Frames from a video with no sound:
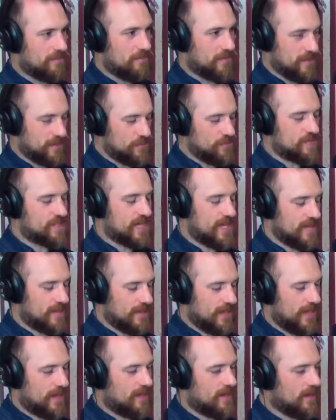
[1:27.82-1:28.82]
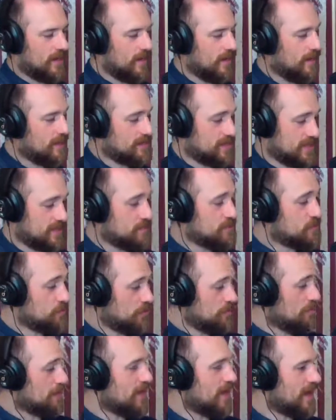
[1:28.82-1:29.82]
but you saying that seems to
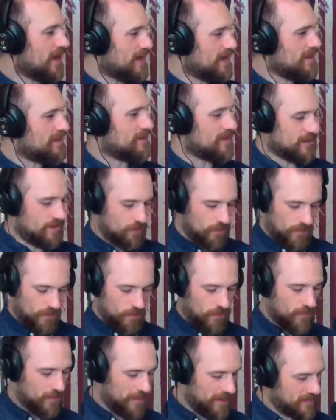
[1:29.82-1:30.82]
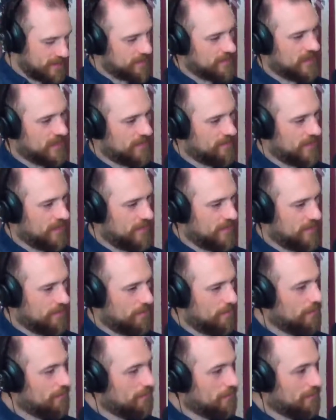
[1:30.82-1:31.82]
imply that the one we're about to talk about
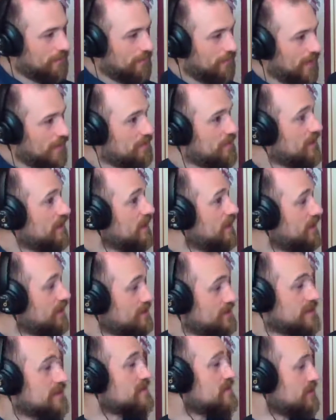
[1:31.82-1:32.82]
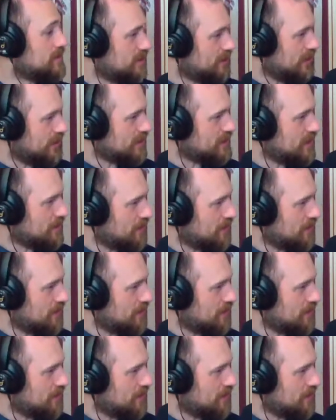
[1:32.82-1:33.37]
maybe isn't in that same